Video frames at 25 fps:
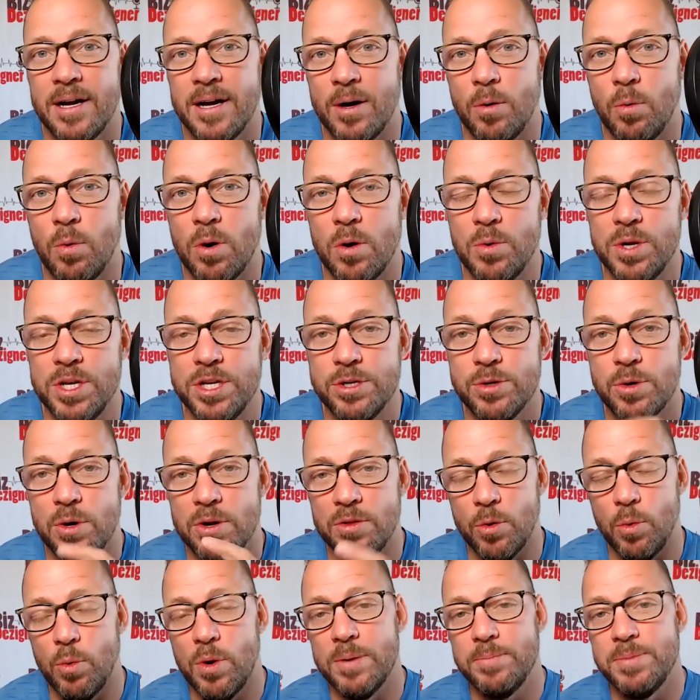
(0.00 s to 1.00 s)
What we
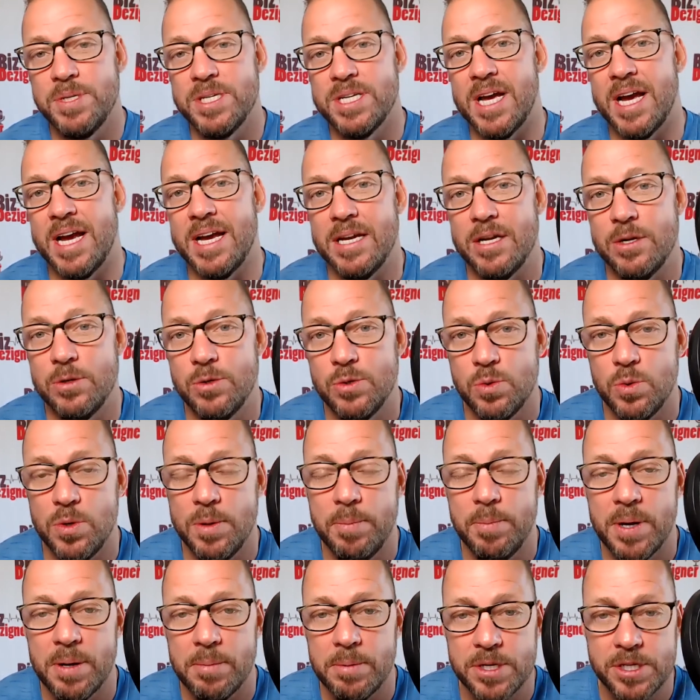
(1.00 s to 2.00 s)
do on the website is
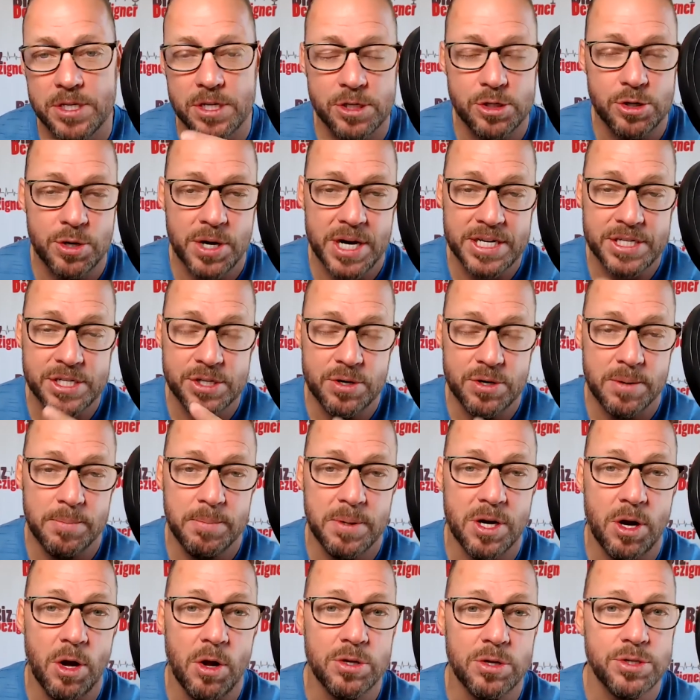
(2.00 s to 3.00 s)
we publish a
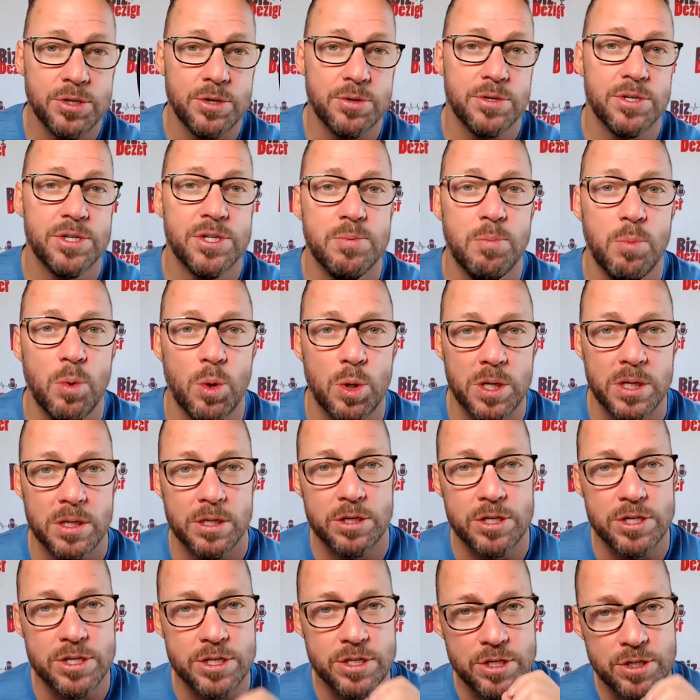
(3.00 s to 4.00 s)
transcript and also the
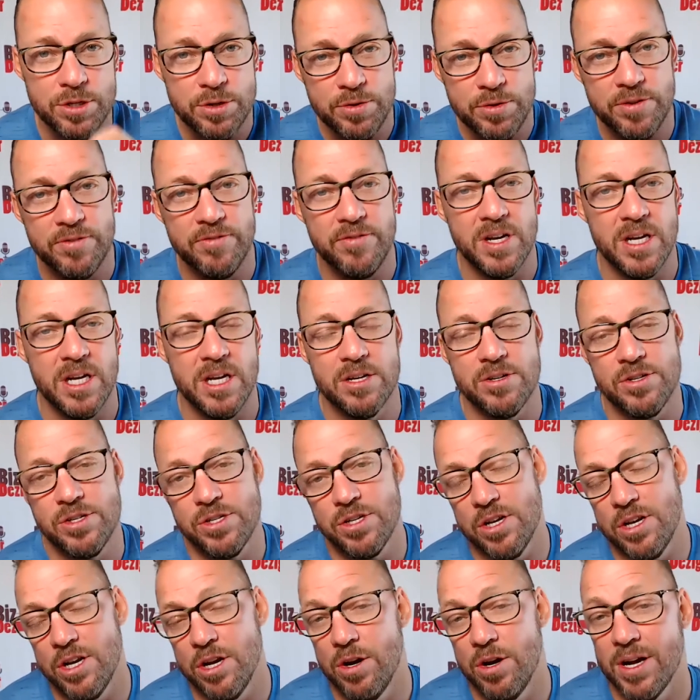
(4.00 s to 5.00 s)
spoilers to the videos,
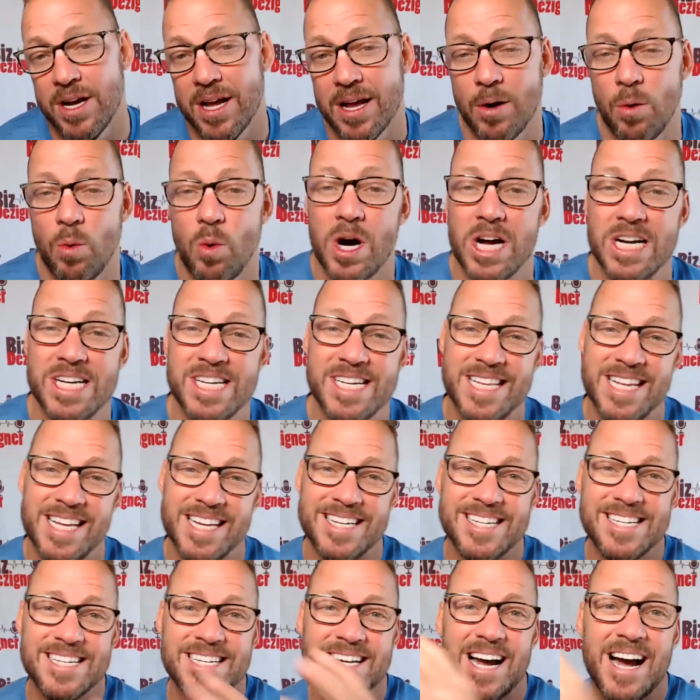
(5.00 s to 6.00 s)
so you don't got to watch
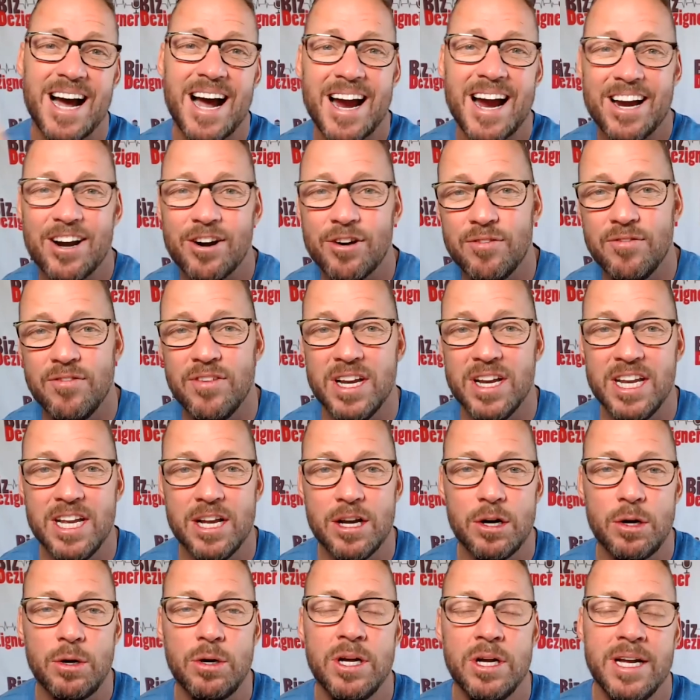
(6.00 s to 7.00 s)
the entire
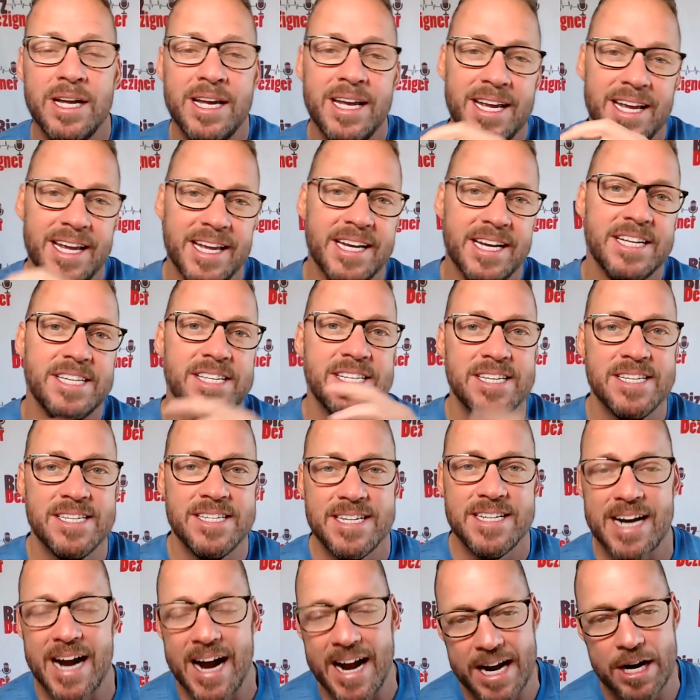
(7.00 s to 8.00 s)
video in its
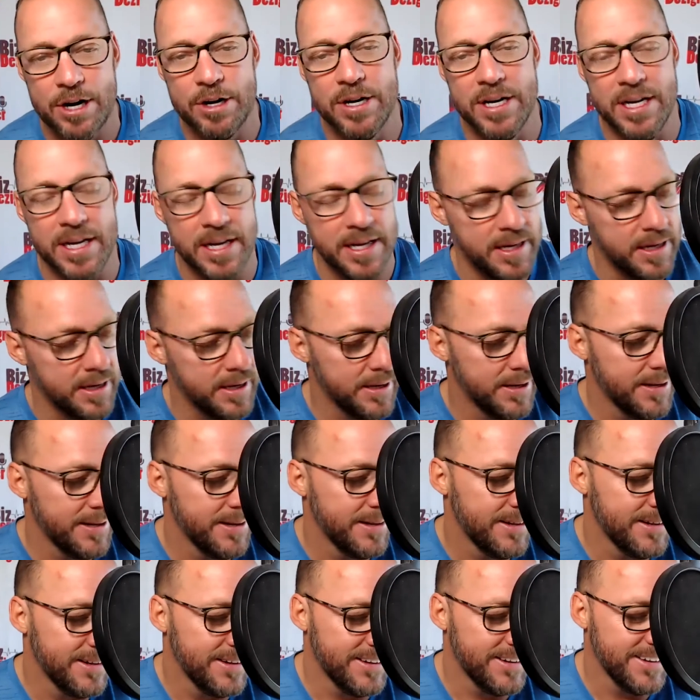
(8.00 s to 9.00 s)
entirety
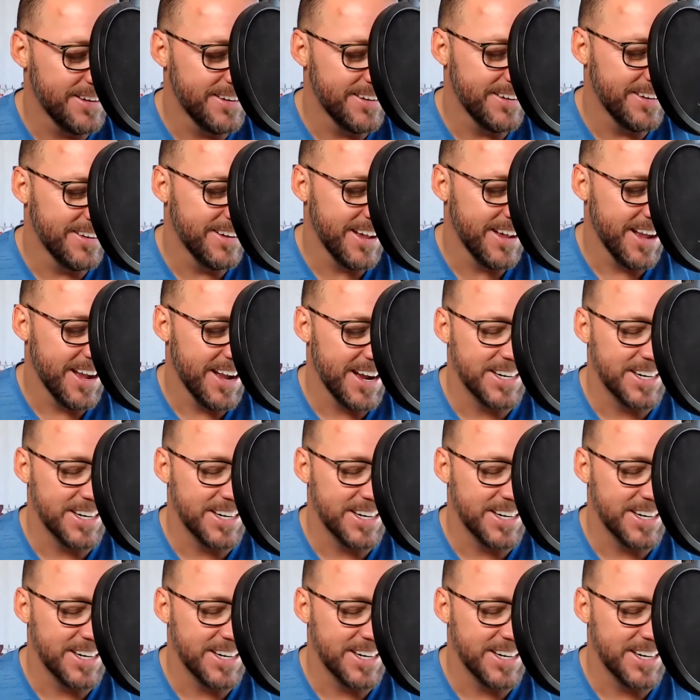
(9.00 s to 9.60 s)
on